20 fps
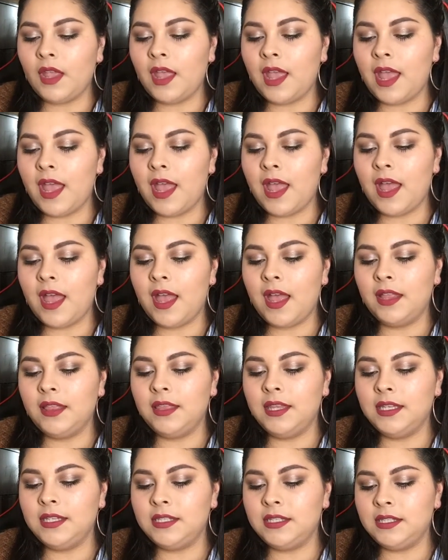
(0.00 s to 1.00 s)
And
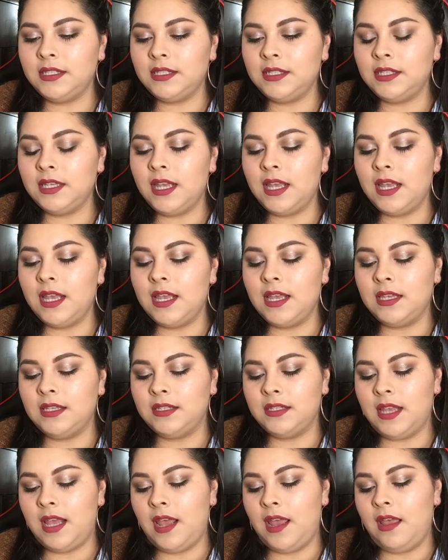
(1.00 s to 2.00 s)
this is
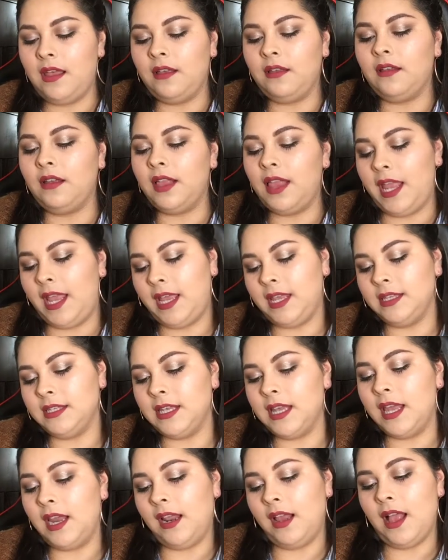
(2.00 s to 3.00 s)
a, like I
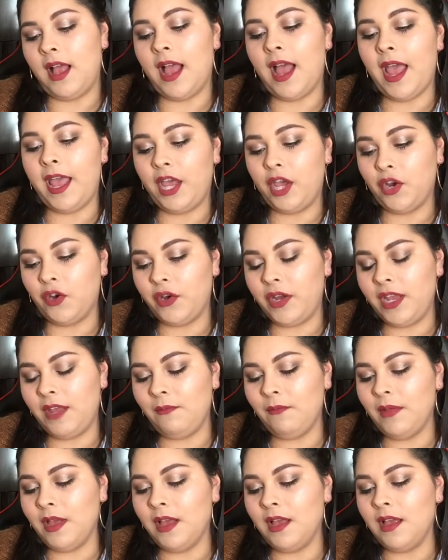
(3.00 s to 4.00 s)
said, eye
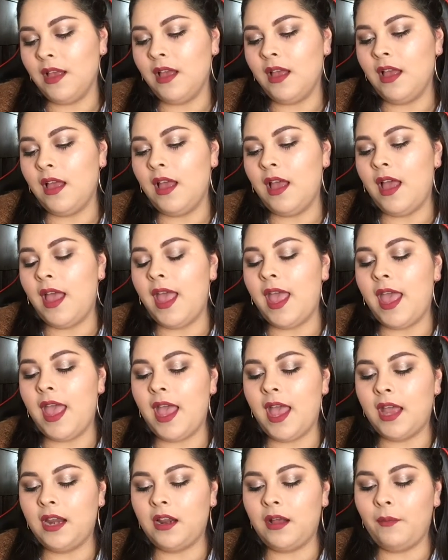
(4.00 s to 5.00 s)
cream.
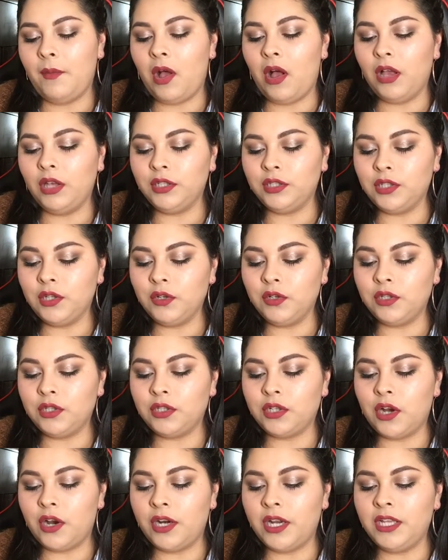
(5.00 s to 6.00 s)
And I'm also
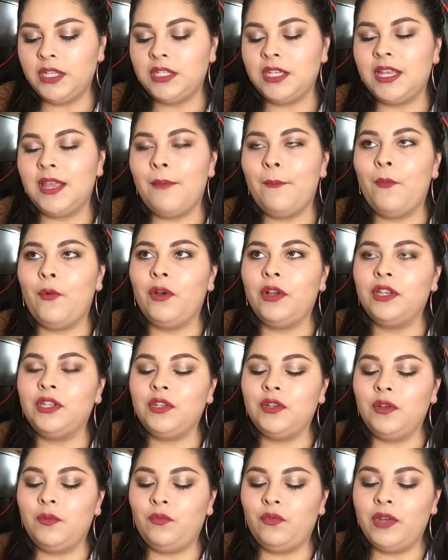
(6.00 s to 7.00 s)
starting to get more
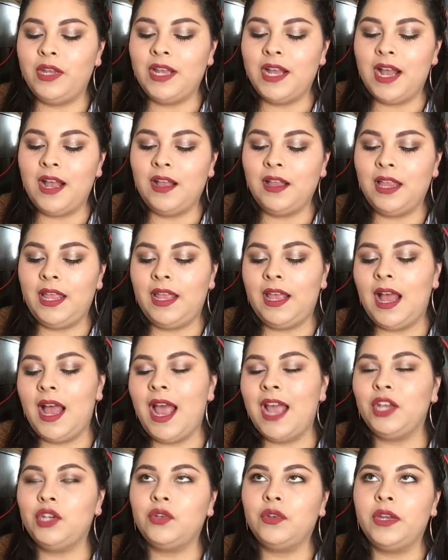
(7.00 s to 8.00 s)
into
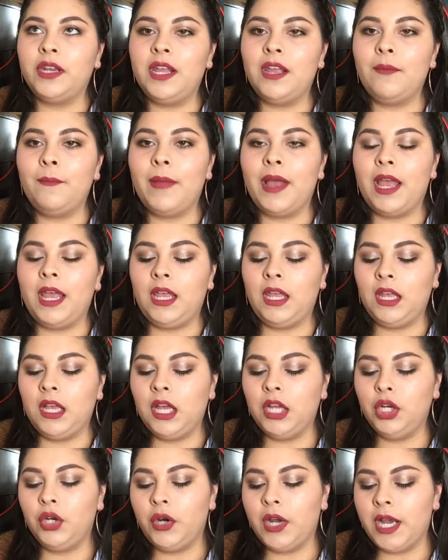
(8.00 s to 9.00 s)
hydrating my
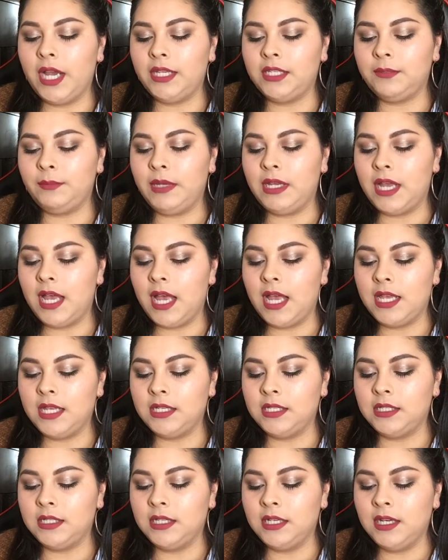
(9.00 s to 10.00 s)
under eyes,
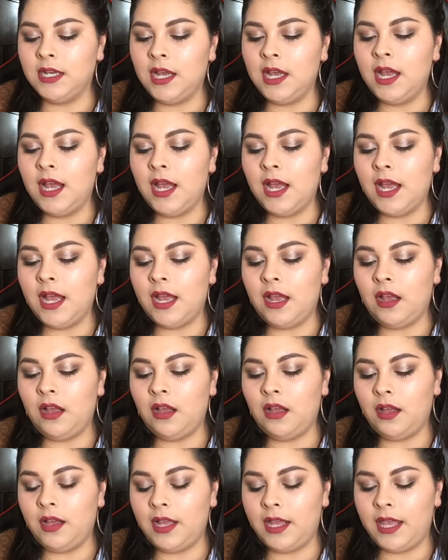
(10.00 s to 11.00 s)
because
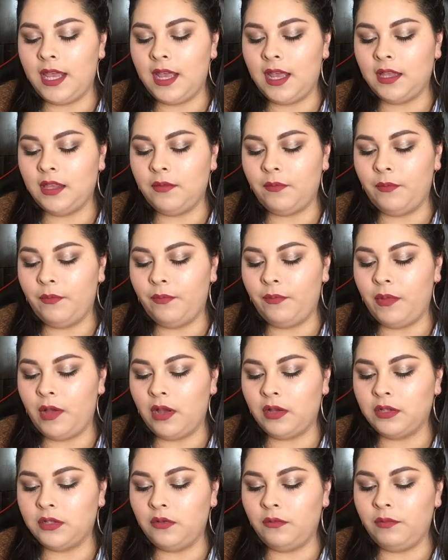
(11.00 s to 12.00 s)
I can't get the
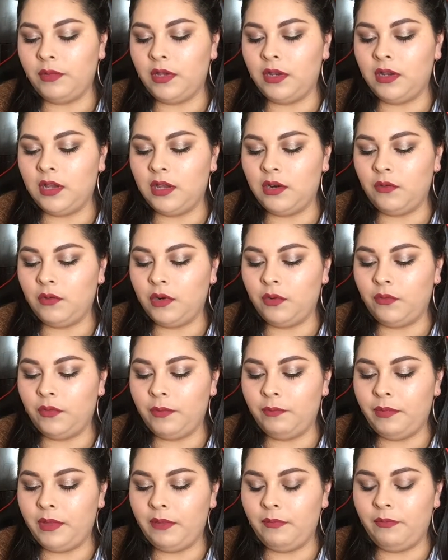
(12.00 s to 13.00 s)
box open. I don't want to
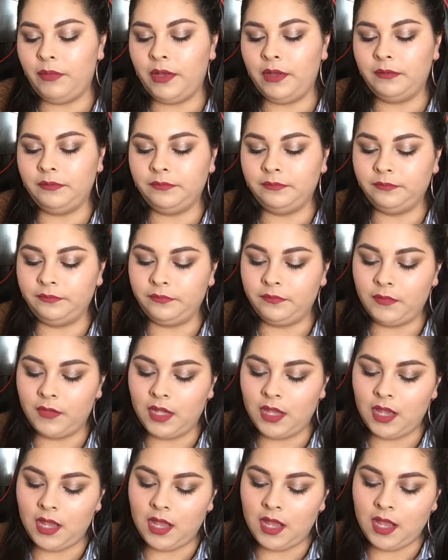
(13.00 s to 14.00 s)
rip it, but
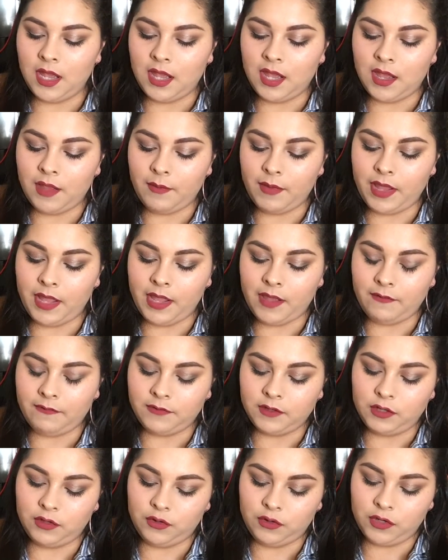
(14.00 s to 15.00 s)
I might
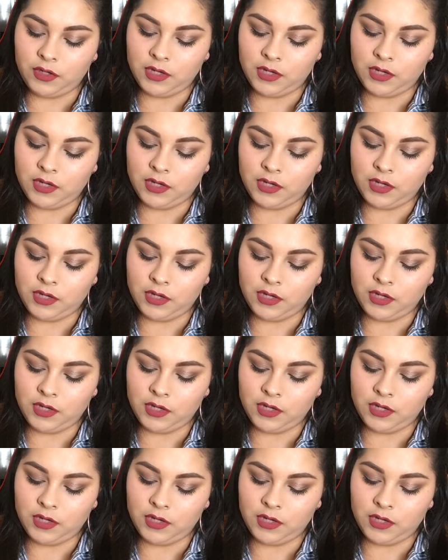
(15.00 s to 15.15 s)
have to.